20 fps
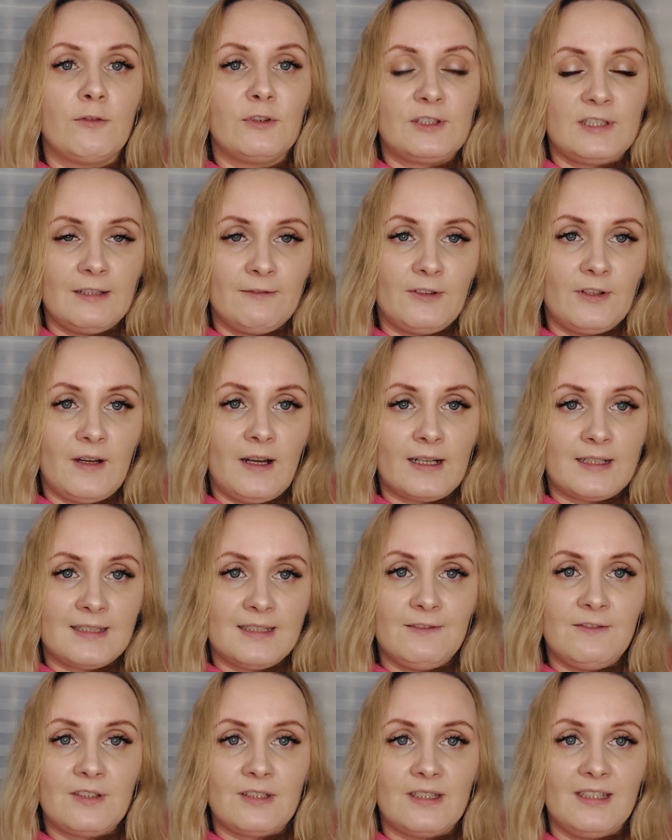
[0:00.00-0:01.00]
whatever
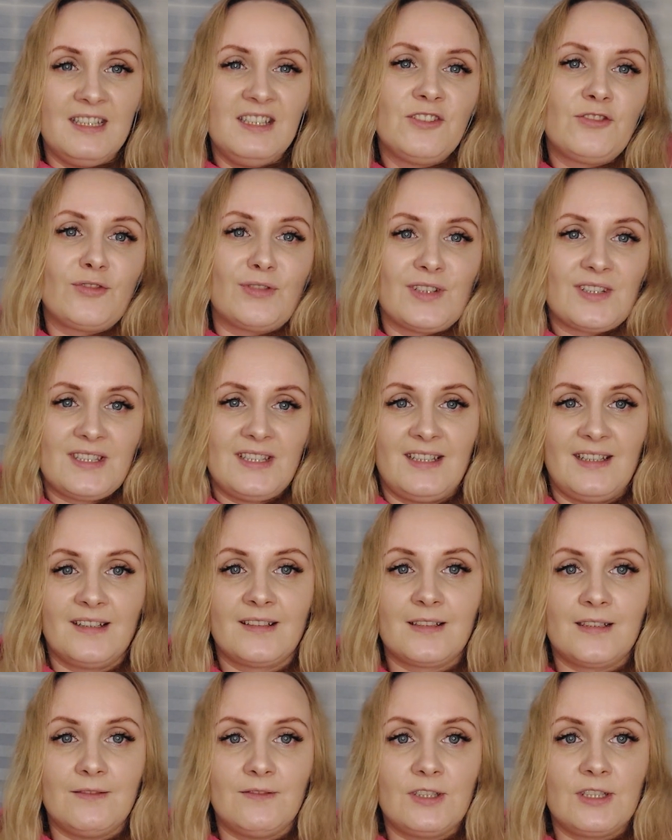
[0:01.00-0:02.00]
activity, interesting
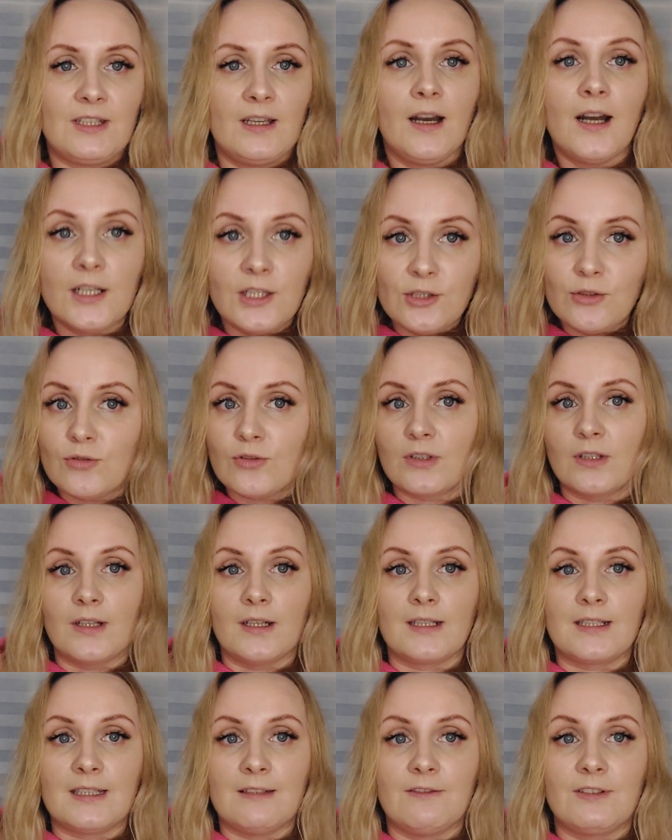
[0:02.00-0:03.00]
activity, unusual
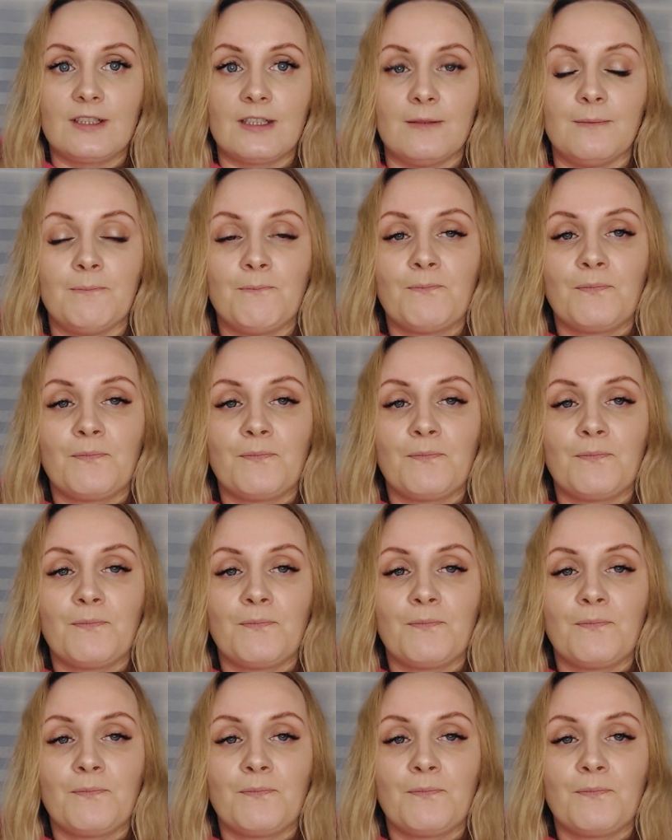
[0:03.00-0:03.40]
activity,